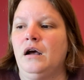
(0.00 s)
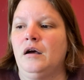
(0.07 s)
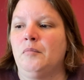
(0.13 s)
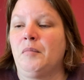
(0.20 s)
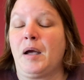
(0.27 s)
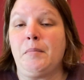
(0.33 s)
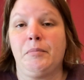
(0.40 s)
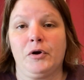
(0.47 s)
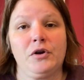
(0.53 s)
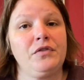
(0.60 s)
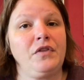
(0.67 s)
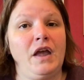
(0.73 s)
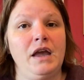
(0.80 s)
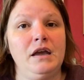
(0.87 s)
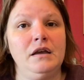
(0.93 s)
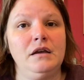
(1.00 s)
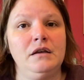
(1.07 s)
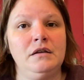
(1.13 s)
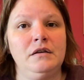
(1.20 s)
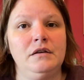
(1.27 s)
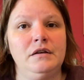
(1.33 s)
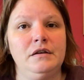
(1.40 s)
My birthday
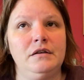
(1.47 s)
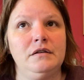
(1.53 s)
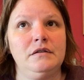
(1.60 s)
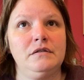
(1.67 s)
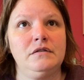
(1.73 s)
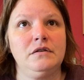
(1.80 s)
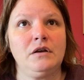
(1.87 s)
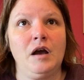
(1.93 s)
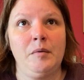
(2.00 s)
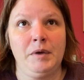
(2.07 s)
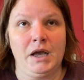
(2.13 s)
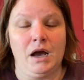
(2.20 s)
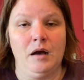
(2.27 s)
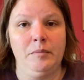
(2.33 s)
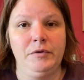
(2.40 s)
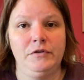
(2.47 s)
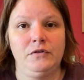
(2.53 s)
is coming up,